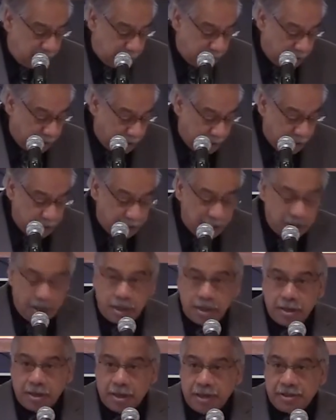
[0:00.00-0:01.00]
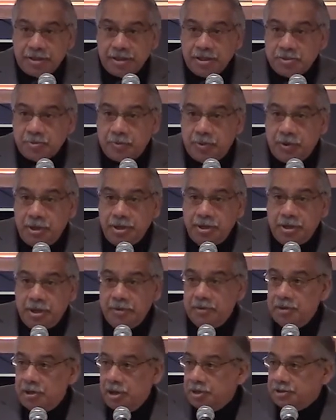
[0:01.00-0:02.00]
And at this point, I
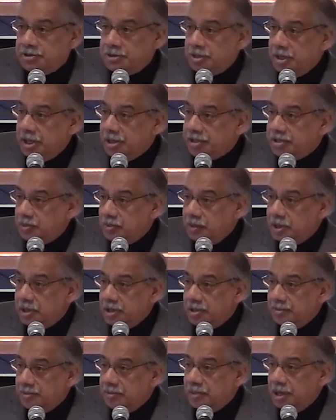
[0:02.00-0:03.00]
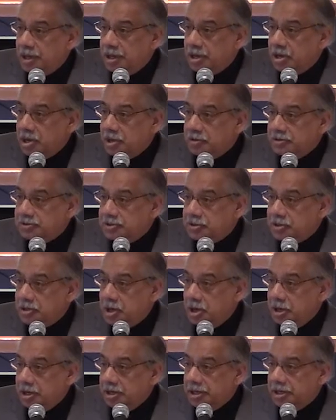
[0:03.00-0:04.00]
would also like to welcome my councillor
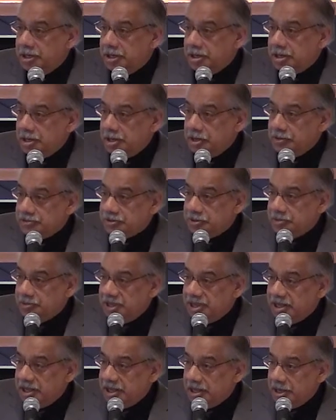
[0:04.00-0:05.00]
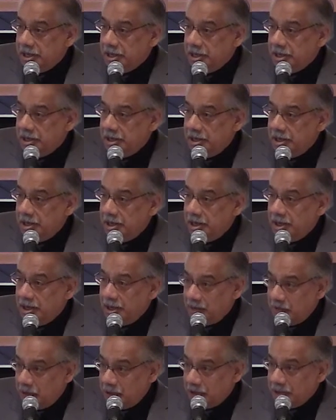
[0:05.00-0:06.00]
colleague, Councillor McKinney.
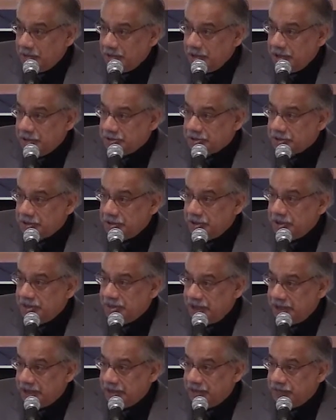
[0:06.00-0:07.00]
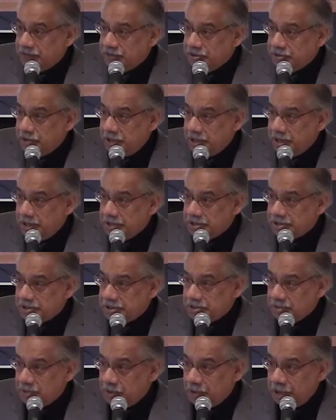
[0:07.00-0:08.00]
Welcome, Councillor. Thank you for joining us
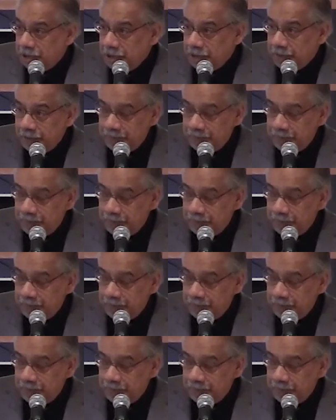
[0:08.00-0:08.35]
this morning.